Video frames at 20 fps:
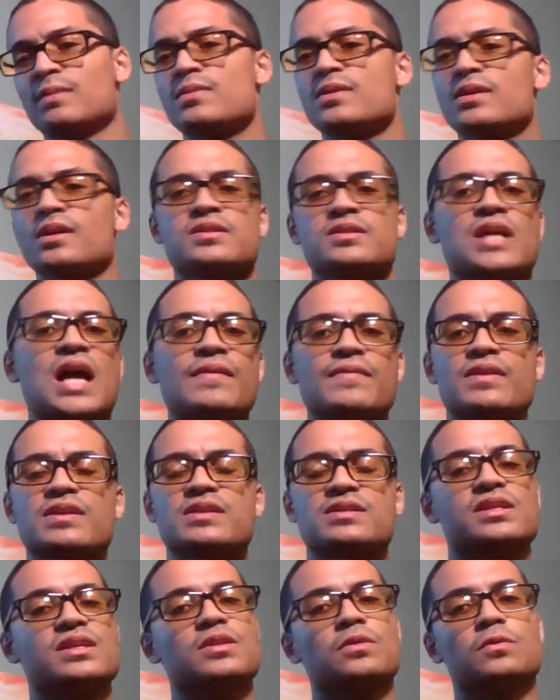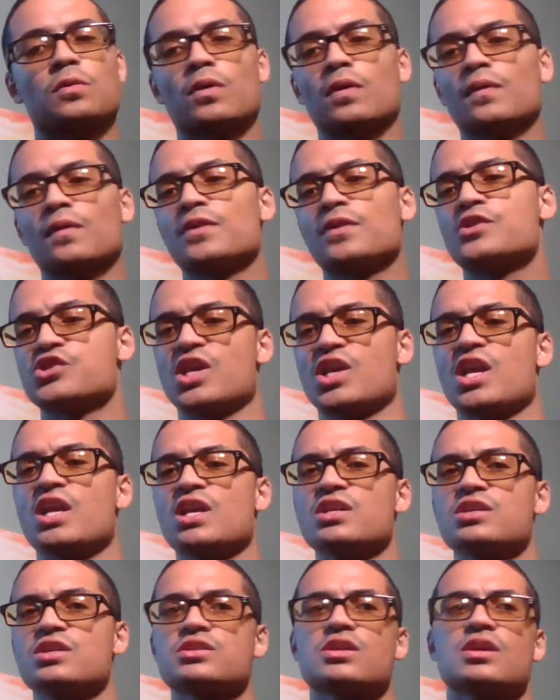because obviously the world has
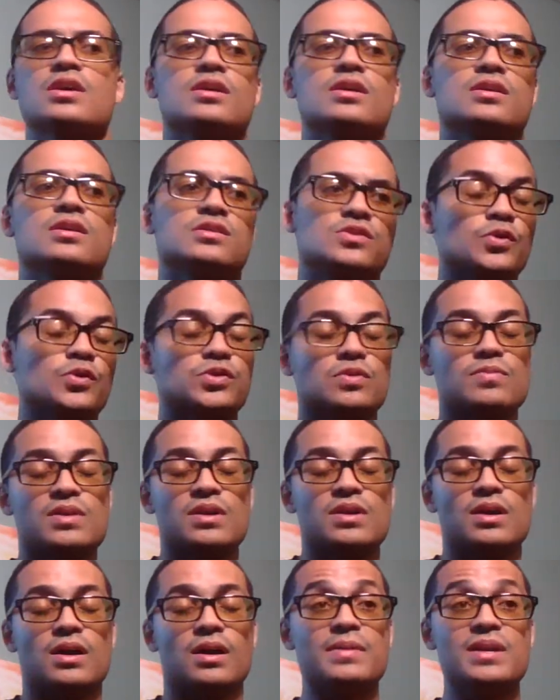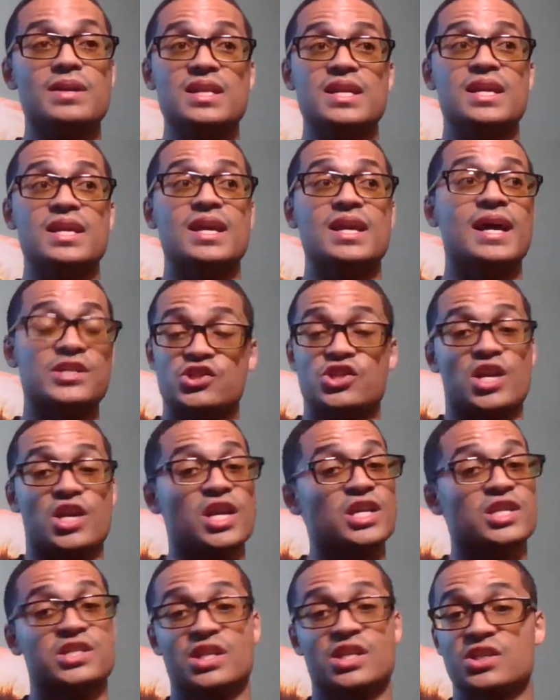changed. Social me uh, media has
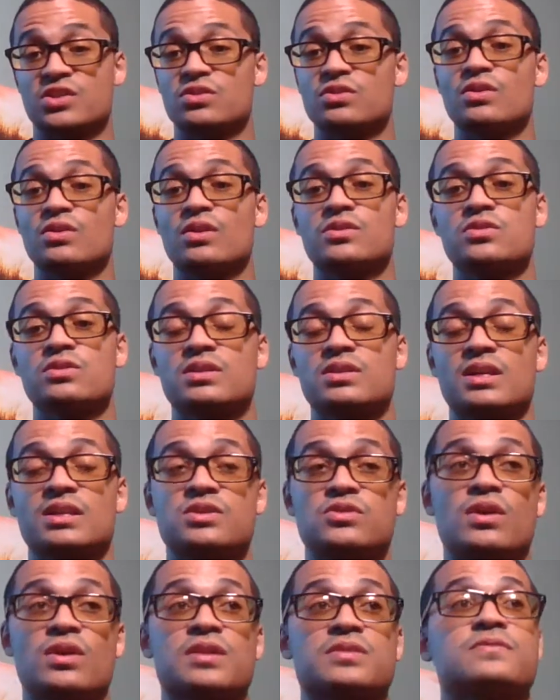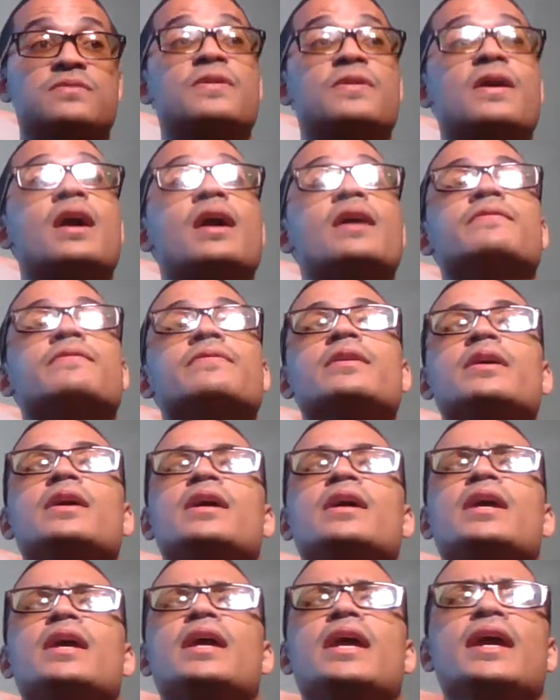changed since, since two thousand five,
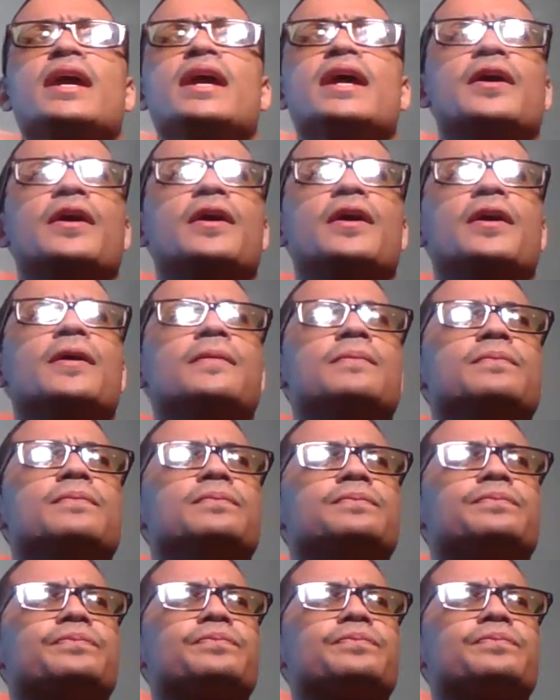and um,